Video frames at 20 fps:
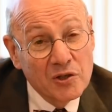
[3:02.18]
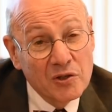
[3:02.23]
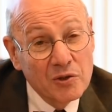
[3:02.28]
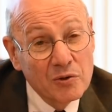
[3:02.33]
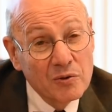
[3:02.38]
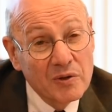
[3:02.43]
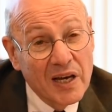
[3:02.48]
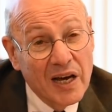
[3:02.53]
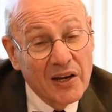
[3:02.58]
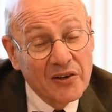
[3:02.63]
in
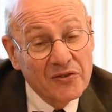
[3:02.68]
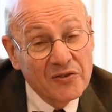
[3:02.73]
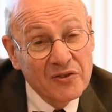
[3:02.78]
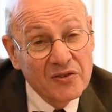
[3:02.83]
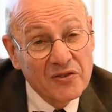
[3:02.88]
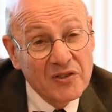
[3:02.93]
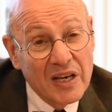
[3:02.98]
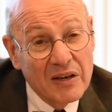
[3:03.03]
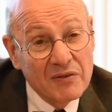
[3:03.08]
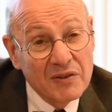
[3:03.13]

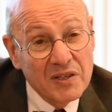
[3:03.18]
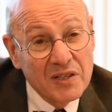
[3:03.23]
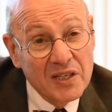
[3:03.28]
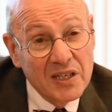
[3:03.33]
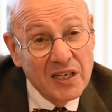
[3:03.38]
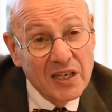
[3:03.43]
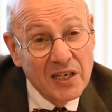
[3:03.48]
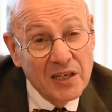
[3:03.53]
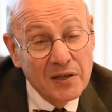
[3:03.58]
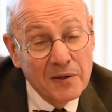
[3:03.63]

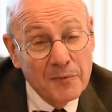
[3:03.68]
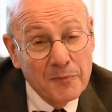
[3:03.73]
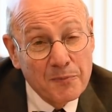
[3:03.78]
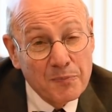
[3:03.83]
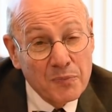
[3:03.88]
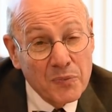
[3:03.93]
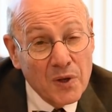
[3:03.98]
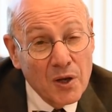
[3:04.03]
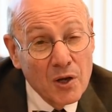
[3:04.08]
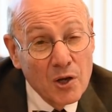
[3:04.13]
2017.
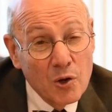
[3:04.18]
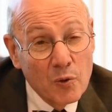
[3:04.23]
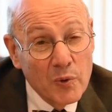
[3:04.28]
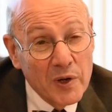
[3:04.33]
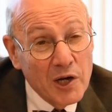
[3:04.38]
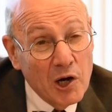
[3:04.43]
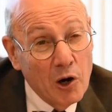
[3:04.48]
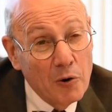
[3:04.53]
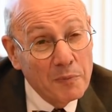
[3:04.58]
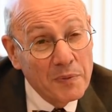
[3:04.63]
We
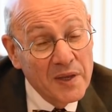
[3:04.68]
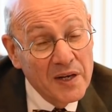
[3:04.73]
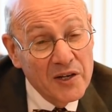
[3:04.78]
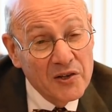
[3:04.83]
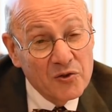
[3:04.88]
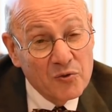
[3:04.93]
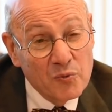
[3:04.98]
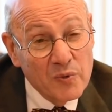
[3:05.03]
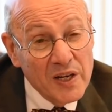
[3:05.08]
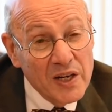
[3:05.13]
hope that
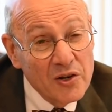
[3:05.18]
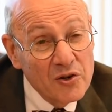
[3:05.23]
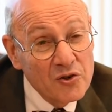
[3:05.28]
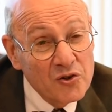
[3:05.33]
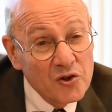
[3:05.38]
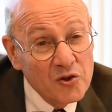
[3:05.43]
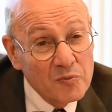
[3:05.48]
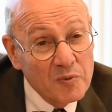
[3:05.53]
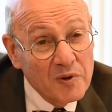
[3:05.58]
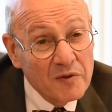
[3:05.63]
as
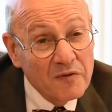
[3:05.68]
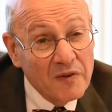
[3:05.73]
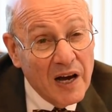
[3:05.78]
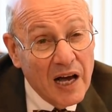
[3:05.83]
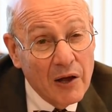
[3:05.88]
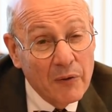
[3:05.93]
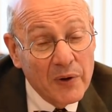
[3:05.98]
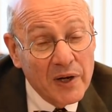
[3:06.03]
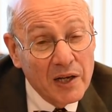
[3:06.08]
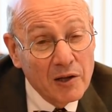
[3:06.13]
readers you've been
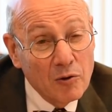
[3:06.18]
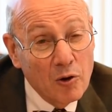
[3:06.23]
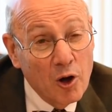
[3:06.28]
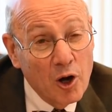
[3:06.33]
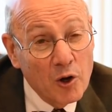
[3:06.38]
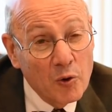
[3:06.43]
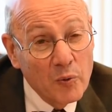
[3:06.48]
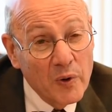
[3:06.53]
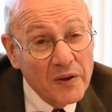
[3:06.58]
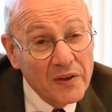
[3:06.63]
following
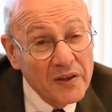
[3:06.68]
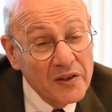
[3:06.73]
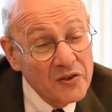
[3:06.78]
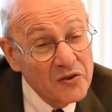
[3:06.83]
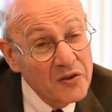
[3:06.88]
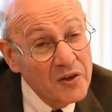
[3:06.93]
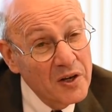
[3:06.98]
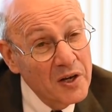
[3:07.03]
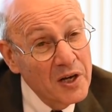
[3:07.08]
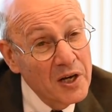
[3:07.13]
along with
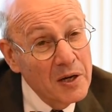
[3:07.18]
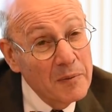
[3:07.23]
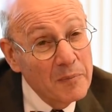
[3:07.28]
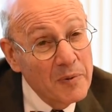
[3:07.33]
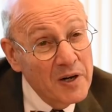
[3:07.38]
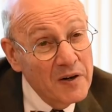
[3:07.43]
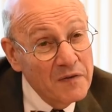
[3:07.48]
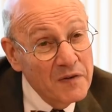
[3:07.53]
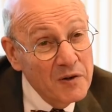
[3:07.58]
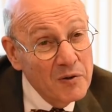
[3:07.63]
us,
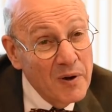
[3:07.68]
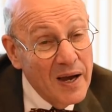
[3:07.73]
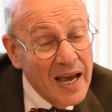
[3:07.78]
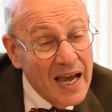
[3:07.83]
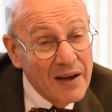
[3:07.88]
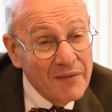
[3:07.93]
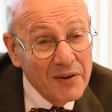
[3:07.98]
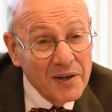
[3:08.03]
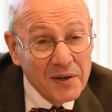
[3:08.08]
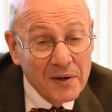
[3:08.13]
but if you
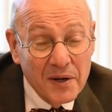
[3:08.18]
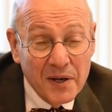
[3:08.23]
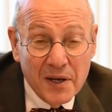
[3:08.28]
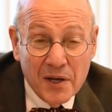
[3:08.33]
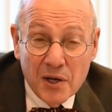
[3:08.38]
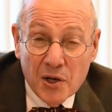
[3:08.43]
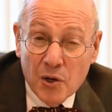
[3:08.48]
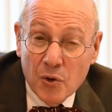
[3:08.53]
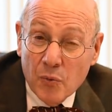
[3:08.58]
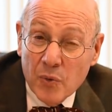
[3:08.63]
haven't,
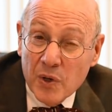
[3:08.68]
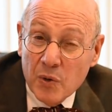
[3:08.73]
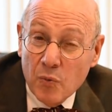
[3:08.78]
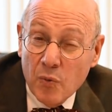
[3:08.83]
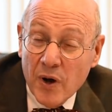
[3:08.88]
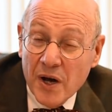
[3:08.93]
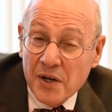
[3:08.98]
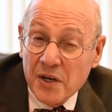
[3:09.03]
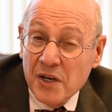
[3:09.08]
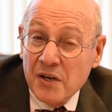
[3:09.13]
we
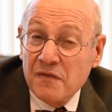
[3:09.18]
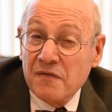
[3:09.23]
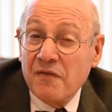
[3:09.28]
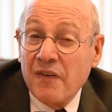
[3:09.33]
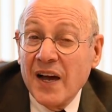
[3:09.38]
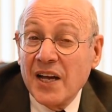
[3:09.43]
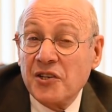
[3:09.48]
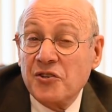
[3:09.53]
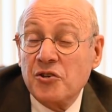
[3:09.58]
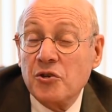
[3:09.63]
want to
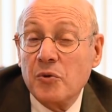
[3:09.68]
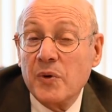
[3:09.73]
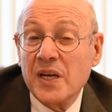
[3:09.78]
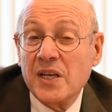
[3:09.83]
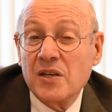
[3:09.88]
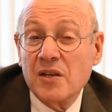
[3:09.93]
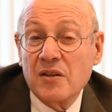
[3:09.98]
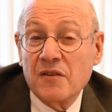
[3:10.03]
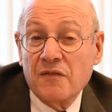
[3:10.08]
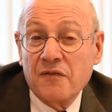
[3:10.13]
invite you
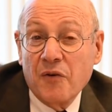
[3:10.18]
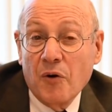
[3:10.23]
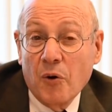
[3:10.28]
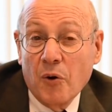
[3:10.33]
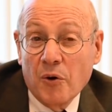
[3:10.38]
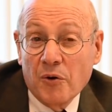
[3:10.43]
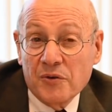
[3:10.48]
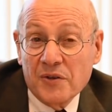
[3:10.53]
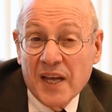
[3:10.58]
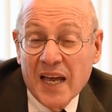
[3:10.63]
into the
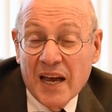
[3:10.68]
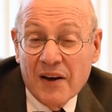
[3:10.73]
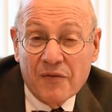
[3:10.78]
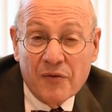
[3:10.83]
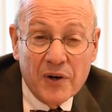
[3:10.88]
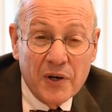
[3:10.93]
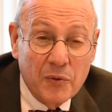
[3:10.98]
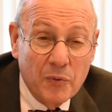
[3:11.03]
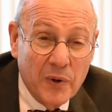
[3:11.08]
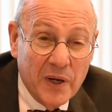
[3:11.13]
fold
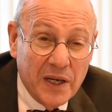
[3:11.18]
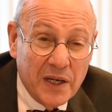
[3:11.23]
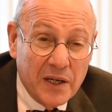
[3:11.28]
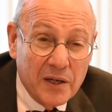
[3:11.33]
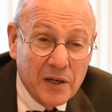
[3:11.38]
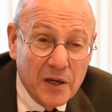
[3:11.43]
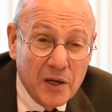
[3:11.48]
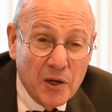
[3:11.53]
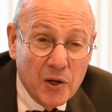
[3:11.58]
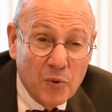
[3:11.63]
every
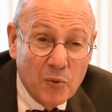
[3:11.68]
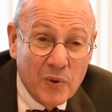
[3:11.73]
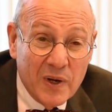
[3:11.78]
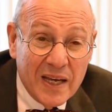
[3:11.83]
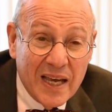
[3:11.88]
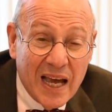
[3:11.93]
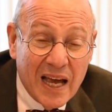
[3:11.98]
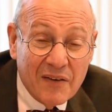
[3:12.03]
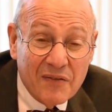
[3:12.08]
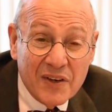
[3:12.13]
week. We
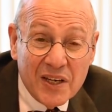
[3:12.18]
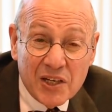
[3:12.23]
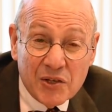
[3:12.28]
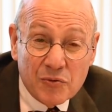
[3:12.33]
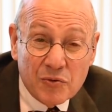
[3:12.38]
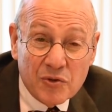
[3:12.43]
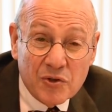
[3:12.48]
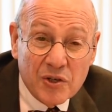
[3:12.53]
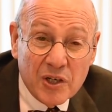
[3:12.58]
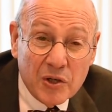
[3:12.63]
have
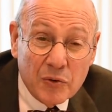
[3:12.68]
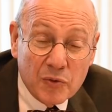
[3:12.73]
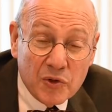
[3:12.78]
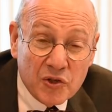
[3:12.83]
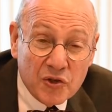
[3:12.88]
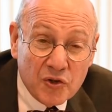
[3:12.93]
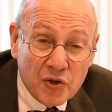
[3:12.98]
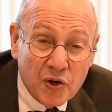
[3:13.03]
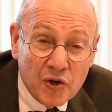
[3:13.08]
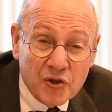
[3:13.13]
interesting
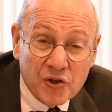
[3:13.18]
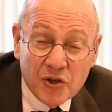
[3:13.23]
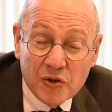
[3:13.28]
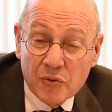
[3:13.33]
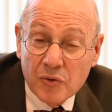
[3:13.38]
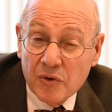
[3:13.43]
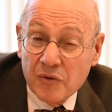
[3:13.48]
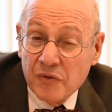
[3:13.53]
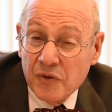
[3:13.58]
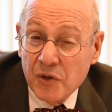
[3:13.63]
research and
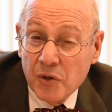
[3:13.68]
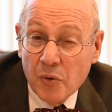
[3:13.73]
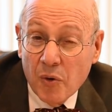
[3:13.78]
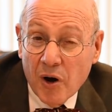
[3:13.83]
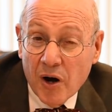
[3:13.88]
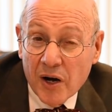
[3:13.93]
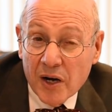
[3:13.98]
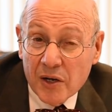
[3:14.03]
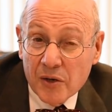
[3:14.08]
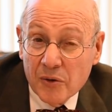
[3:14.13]
review
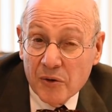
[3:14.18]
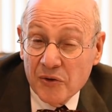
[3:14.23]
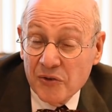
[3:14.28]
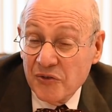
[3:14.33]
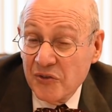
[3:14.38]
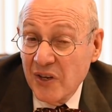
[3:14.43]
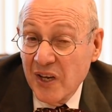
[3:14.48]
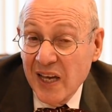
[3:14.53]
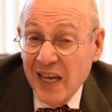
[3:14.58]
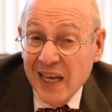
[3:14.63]

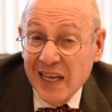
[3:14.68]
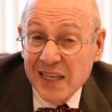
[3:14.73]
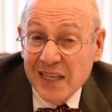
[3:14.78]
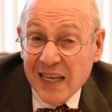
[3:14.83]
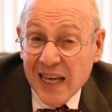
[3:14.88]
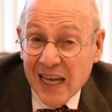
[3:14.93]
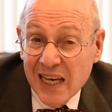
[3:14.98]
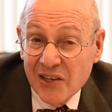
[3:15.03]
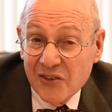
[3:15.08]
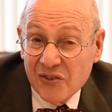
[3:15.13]
articles and
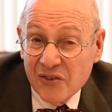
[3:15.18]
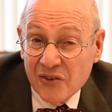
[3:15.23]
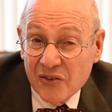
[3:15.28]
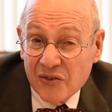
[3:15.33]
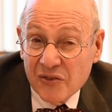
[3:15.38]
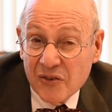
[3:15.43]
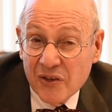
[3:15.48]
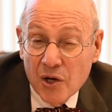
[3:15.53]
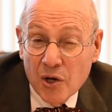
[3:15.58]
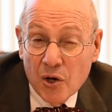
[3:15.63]
cases